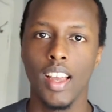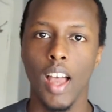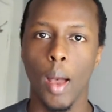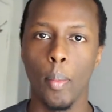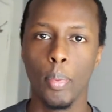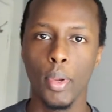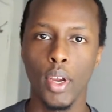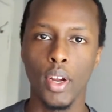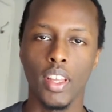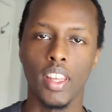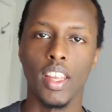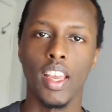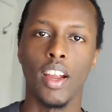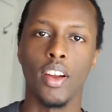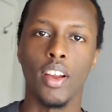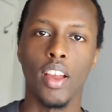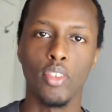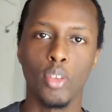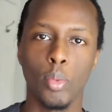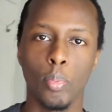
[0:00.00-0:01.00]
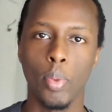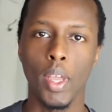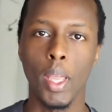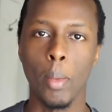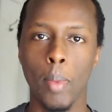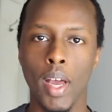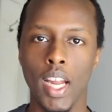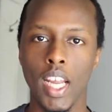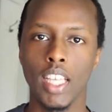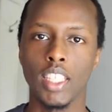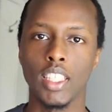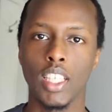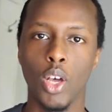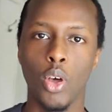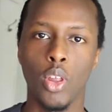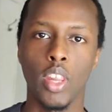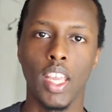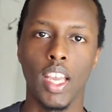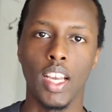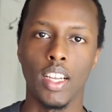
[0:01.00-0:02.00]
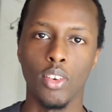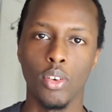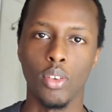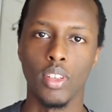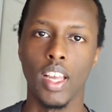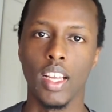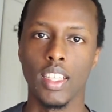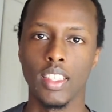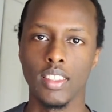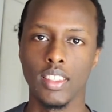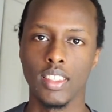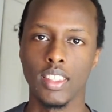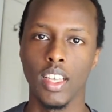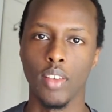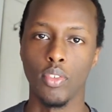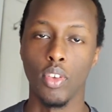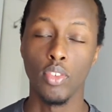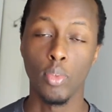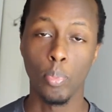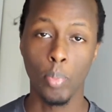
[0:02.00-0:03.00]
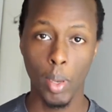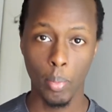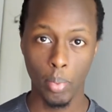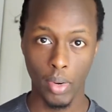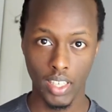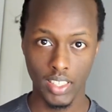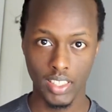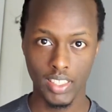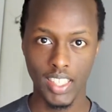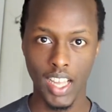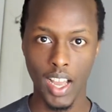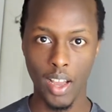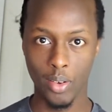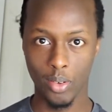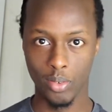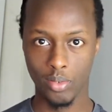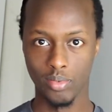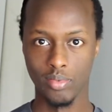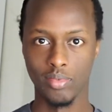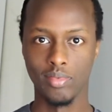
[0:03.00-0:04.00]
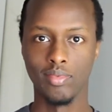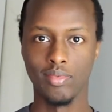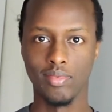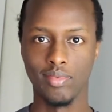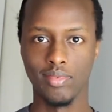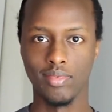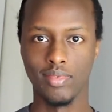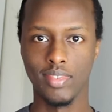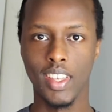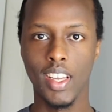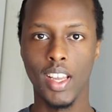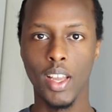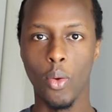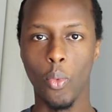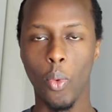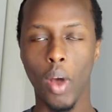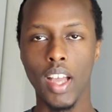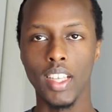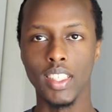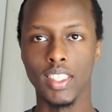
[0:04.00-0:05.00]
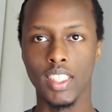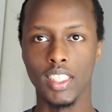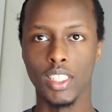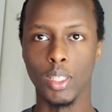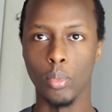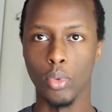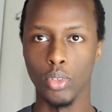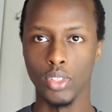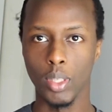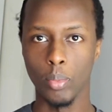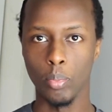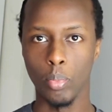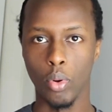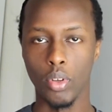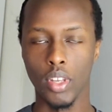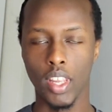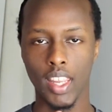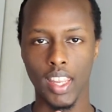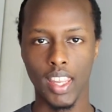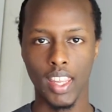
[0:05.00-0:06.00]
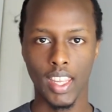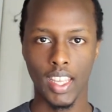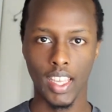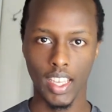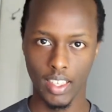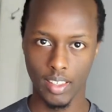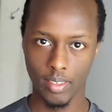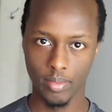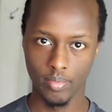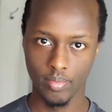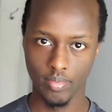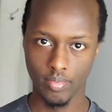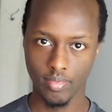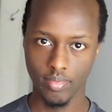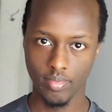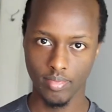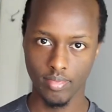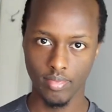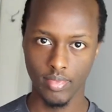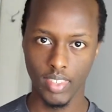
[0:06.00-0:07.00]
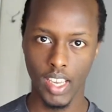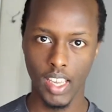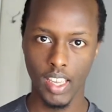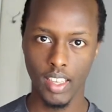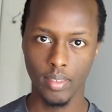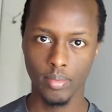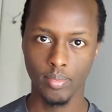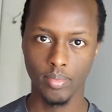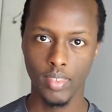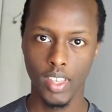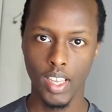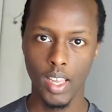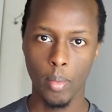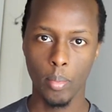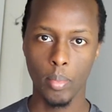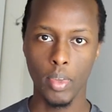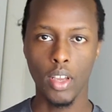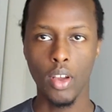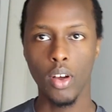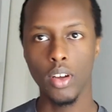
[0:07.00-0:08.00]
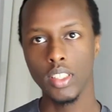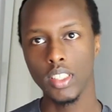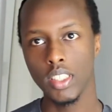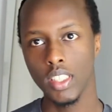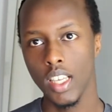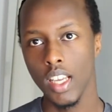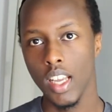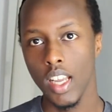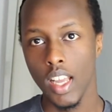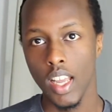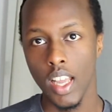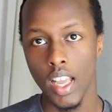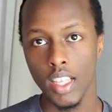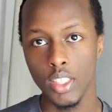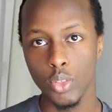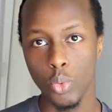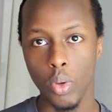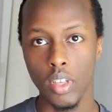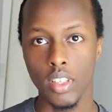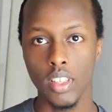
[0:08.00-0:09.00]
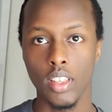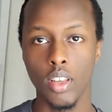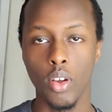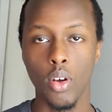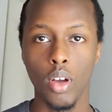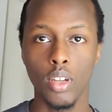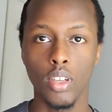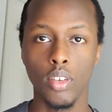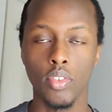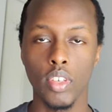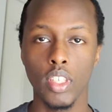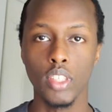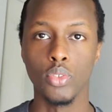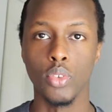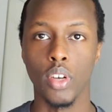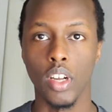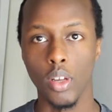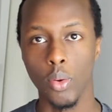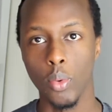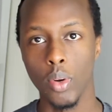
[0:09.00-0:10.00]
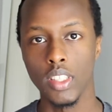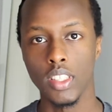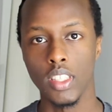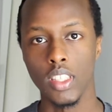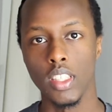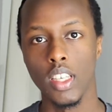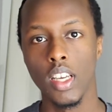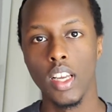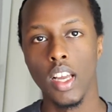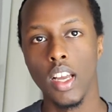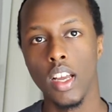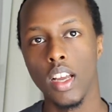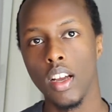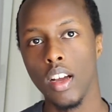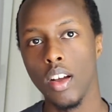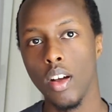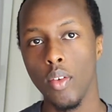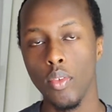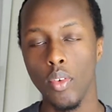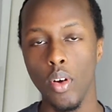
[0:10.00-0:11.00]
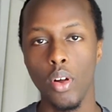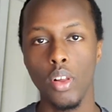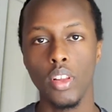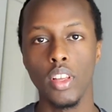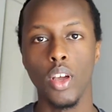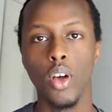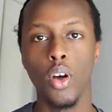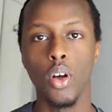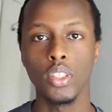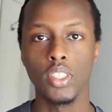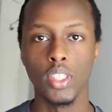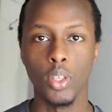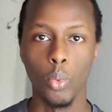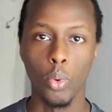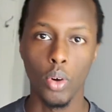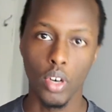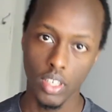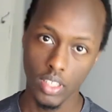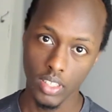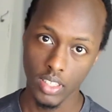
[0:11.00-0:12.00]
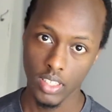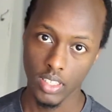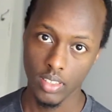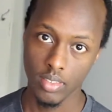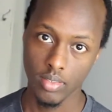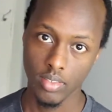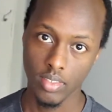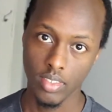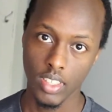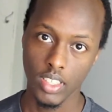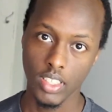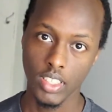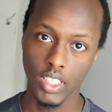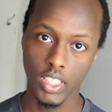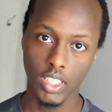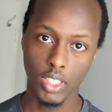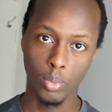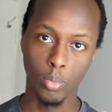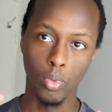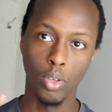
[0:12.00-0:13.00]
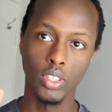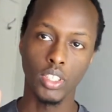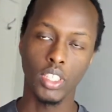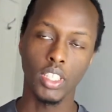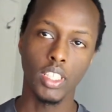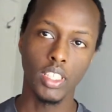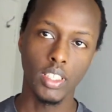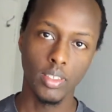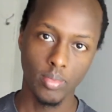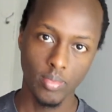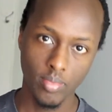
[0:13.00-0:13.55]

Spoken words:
appear there. You have to pay money to go there and all that stuff. You have to pay a price. Now, why is this the most important thing? Okay? Because it's what the God of Israel wanted. Of all the gods in the world, small g,